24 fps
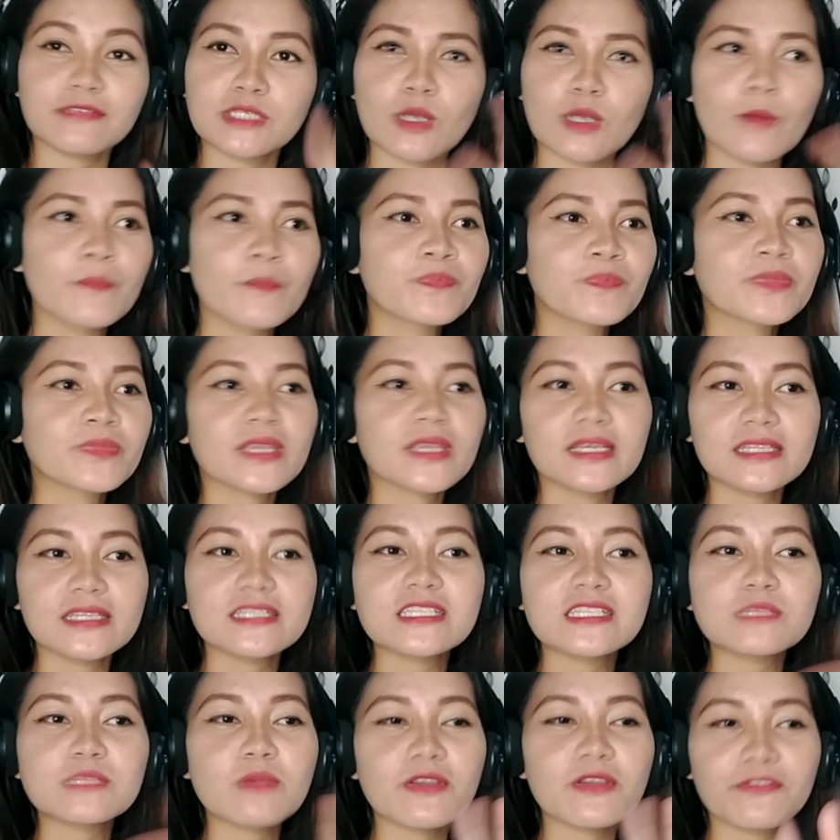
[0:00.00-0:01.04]
So,
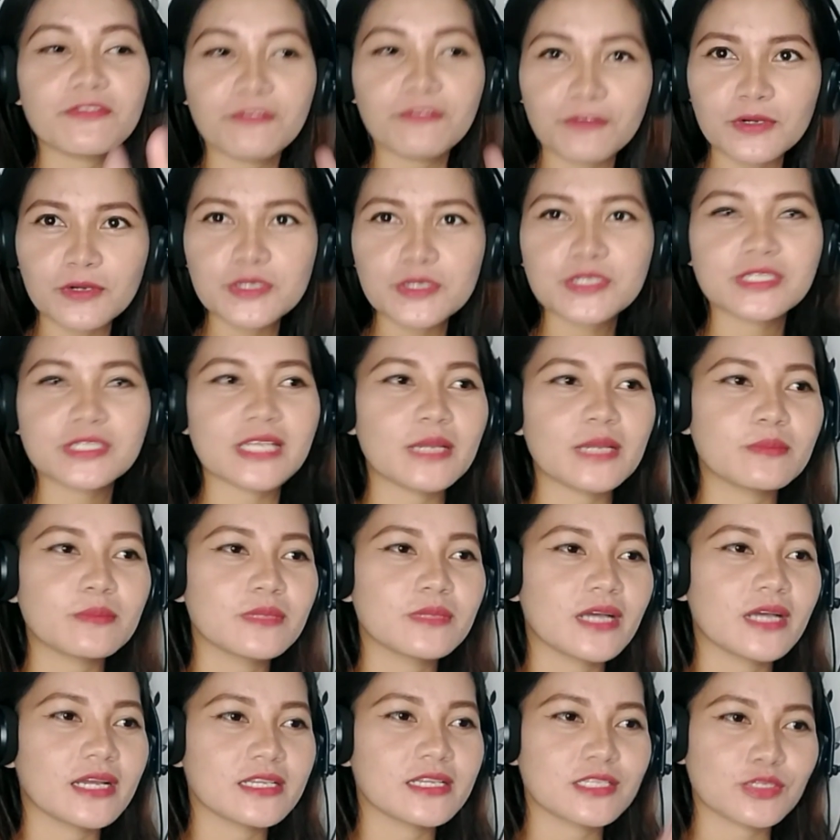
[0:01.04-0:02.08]
this is my first time,
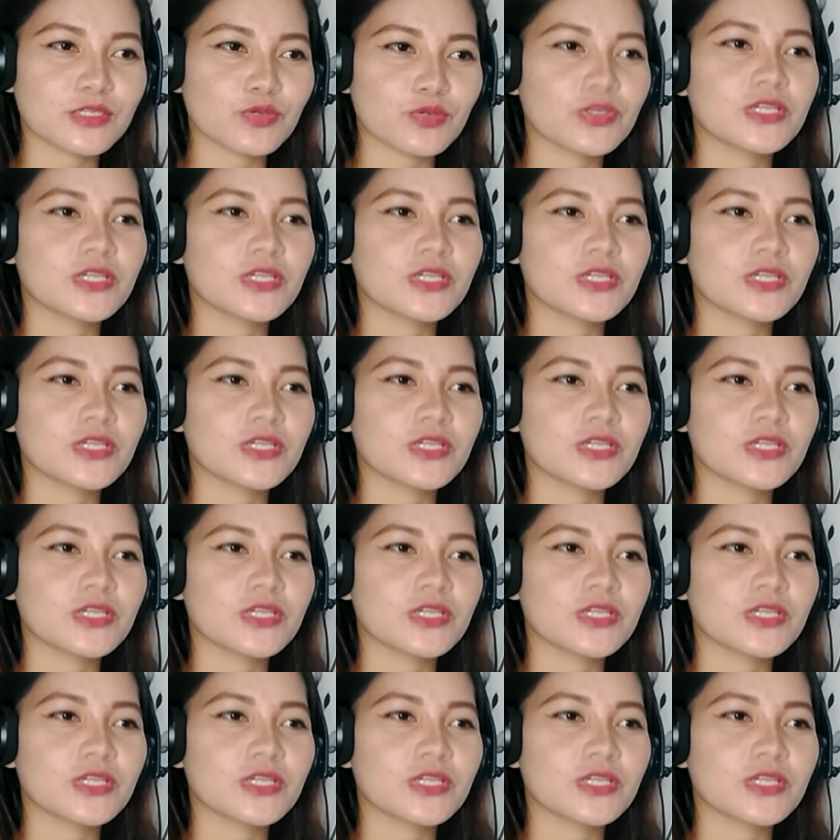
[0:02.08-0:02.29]
guys, to